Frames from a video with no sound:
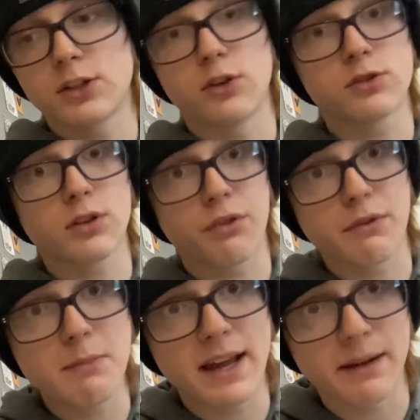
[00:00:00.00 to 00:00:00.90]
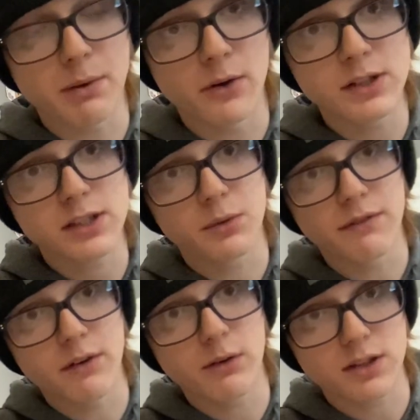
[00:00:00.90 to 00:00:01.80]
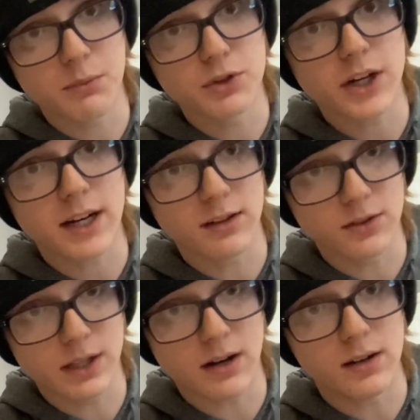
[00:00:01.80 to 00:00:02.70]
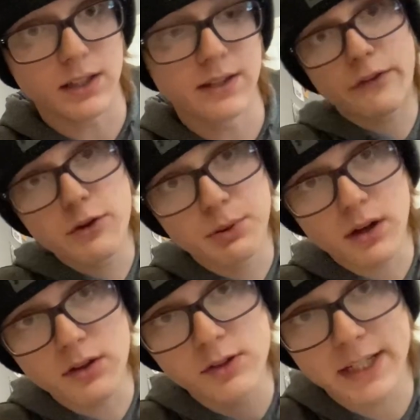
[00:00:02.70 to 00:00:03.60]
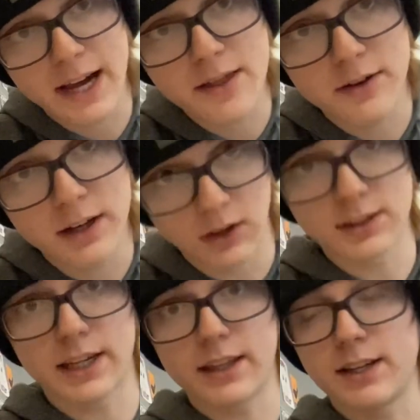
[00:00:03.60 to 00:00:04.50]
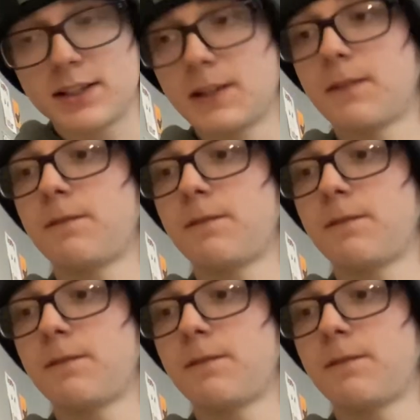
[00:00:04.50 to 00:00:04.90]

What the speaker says: those are the three main components that you want to focus on when trying to learn the ollie. Whenever you put all those together, it looks like this.